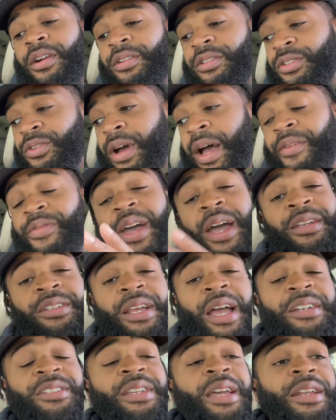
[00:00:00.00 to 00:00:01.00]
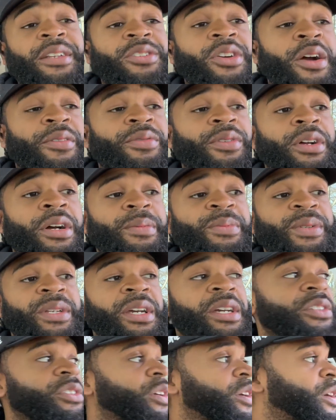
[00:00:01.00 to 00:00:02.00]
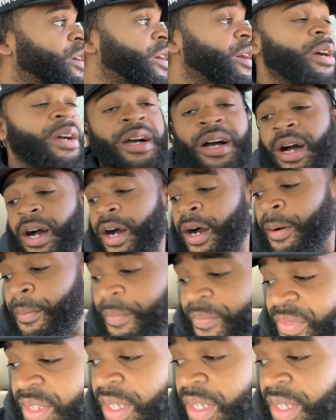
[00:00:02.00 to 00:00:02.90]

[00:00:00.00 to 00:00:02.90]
So I've actually had this car for a couple of days, y'all.